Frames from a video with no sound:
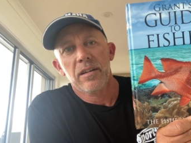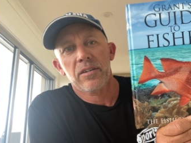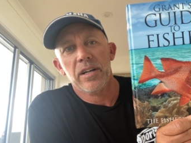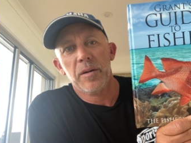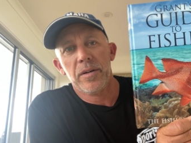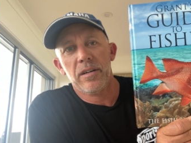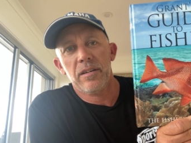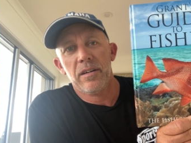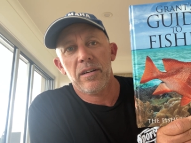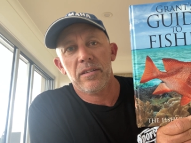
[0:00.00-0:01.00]
grab it
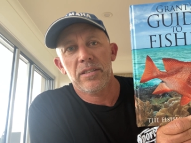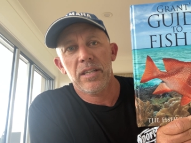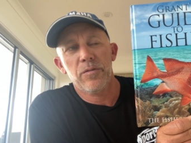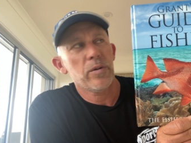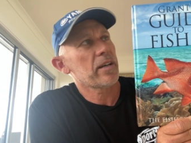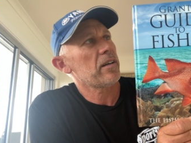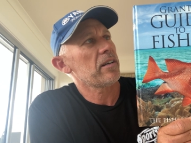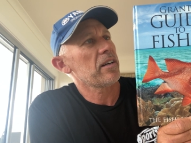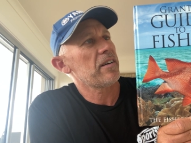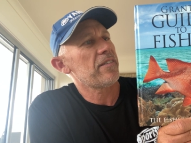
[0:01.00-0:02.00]
and see if we can
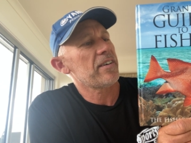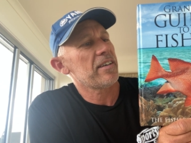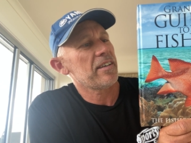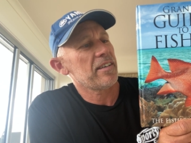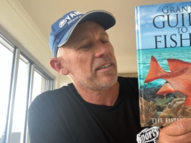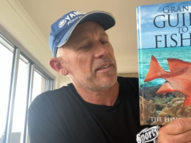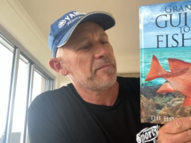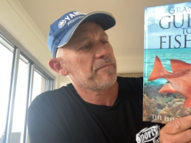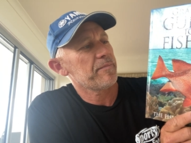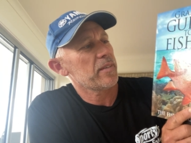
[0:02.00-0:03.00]
identify it.
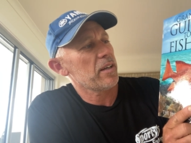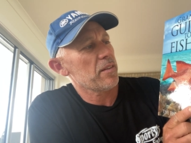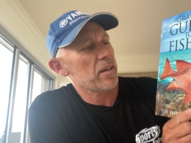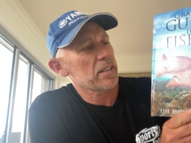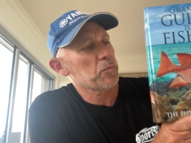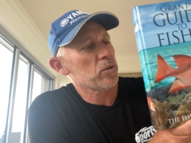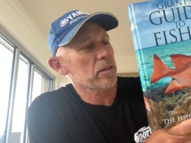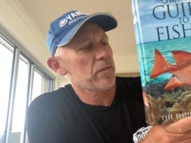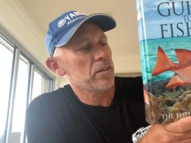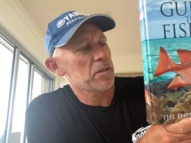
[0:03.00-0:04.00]
And yeah, thanks
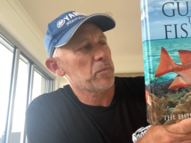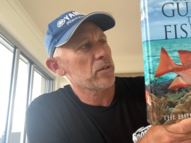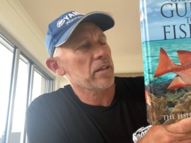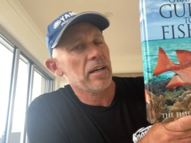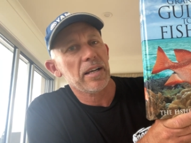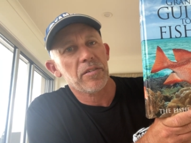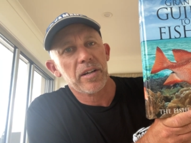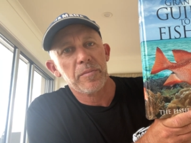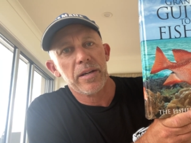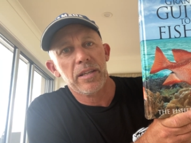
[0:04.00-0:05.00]
Morgan for this book. I highly
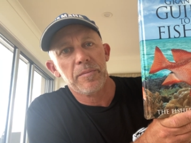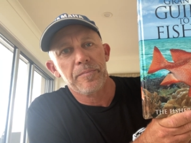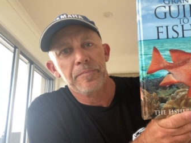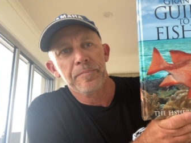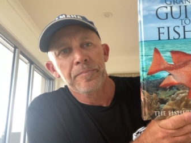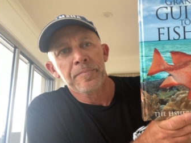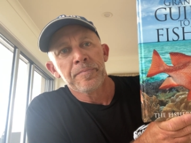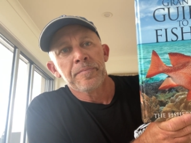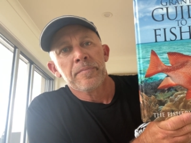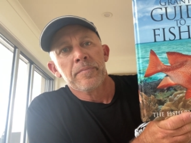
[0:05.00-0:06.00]
recommend them.
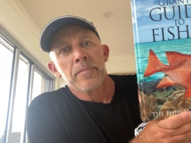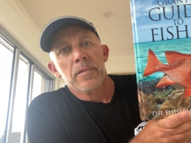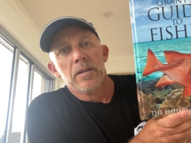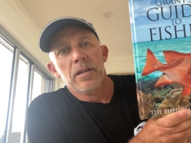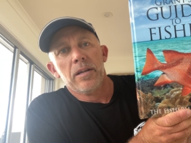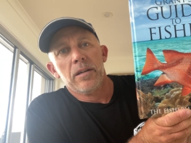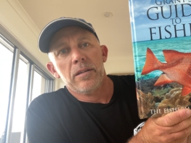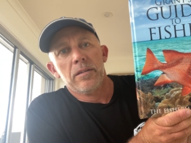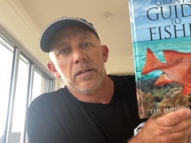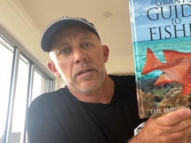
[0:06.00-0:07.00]

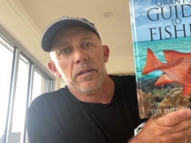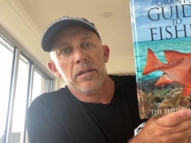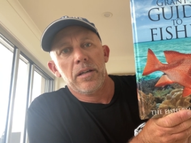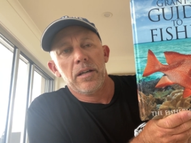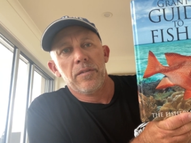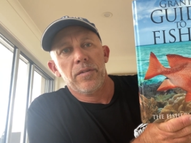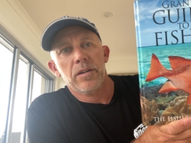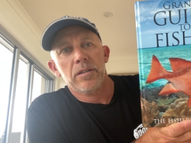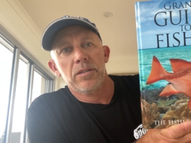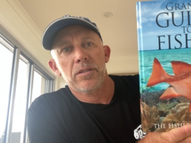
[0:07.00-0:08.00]
And yeah, if you
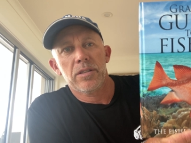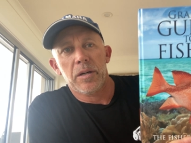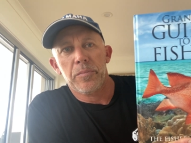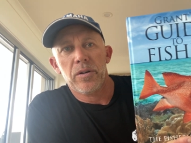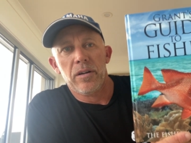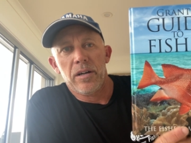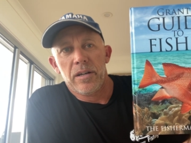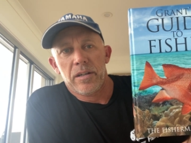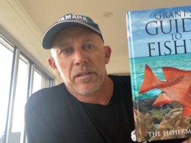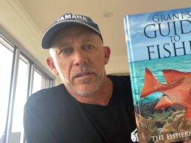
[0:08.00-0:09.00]
can jump
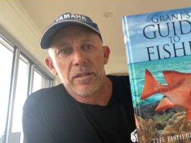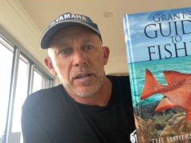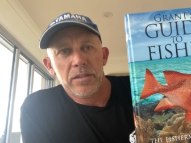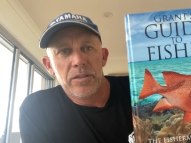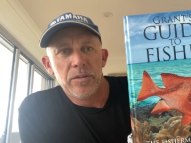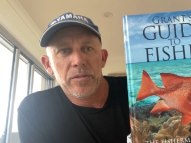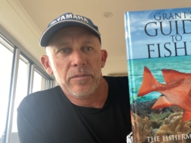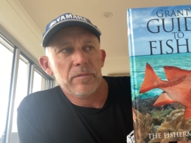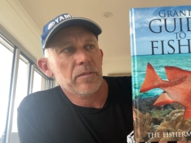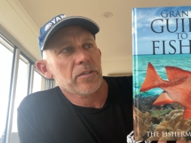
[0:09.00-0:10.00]
online and go to
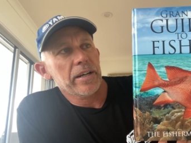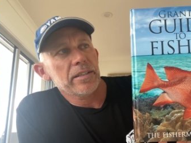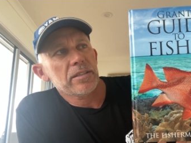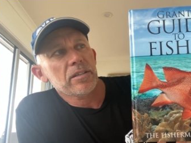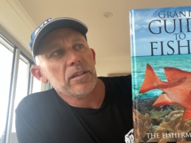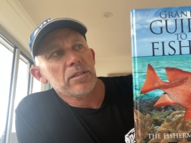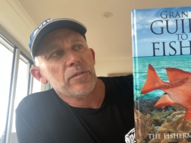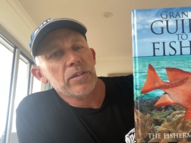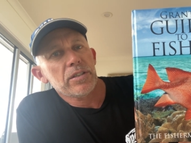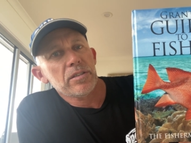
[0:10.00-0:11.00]
Grant's Guide to
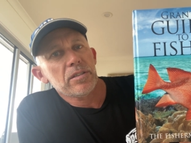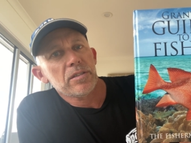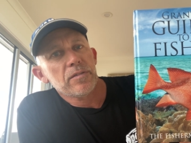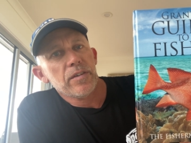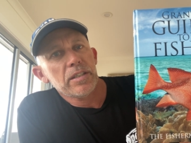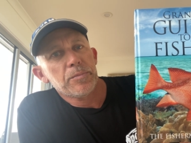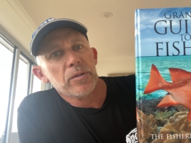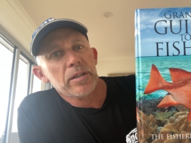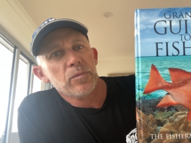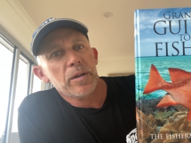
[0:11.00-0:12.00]
Fish's
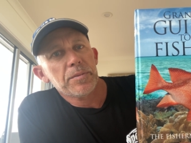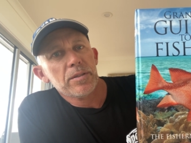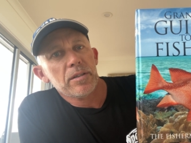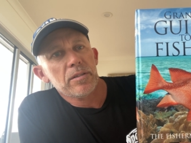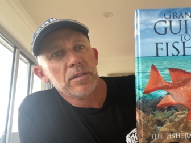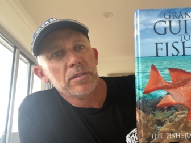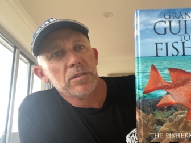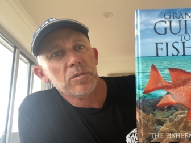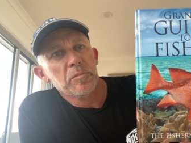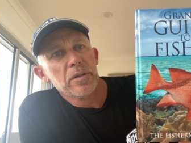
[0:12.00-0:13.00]
Facebook and website, you can
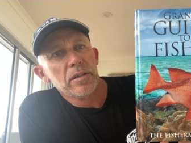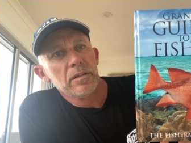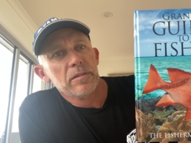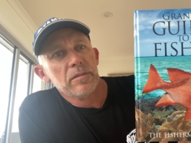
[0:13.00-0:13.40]
still buy an